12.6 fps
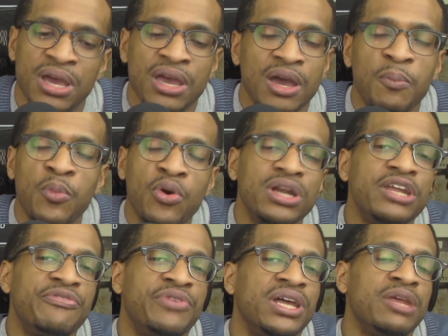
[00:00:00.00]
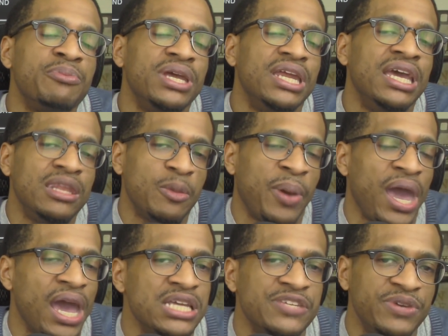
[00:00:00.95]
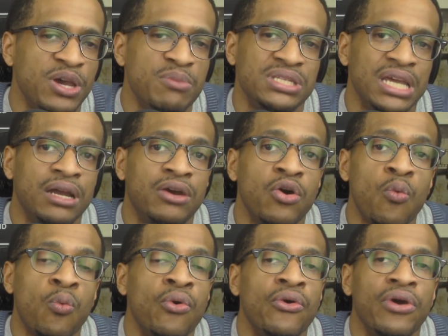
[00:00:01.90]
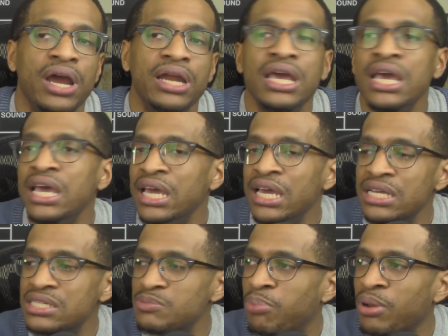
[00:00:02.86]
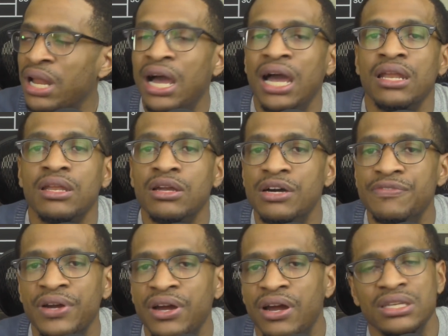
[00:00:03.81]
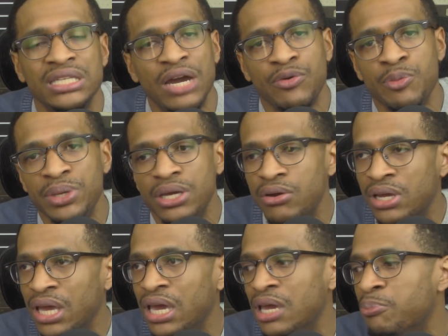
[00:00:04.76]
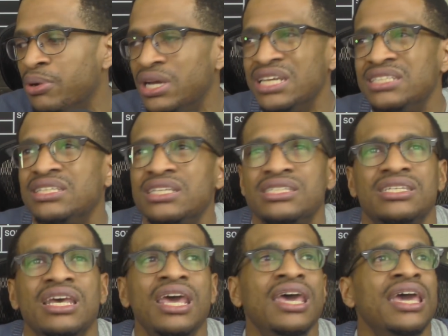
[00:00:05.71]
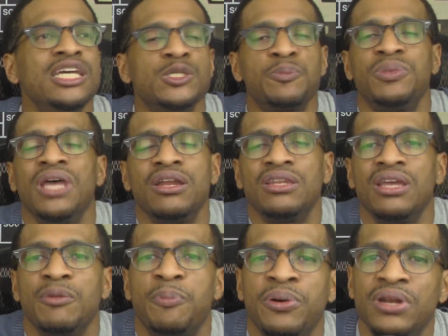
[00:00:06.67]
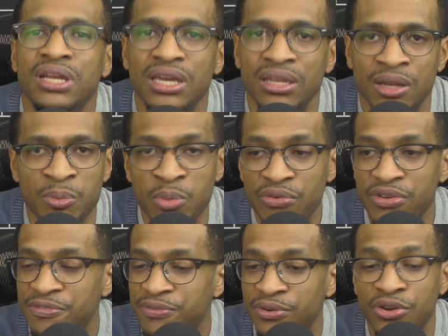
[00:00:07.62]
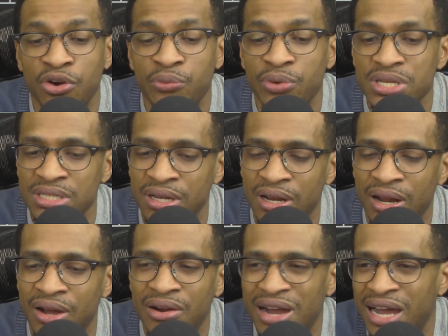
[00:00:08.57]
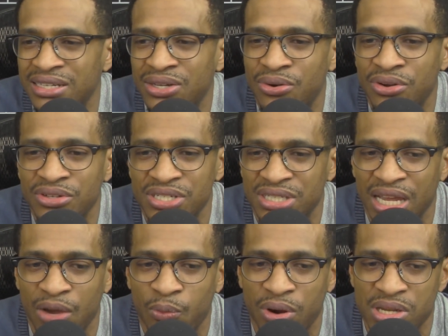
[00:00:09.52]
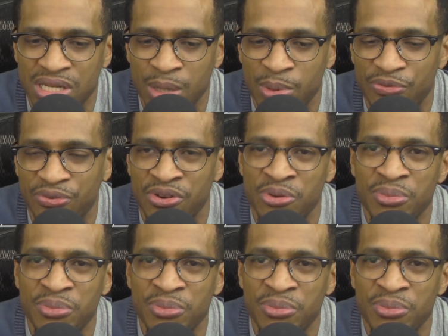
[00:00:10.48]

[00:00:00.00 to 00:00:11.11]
more development in the past films that could warrant his blind love for her, that would be okay. But it's just he's they're they're putting it in the movie for no reason at all. I don't understand where it's coming from,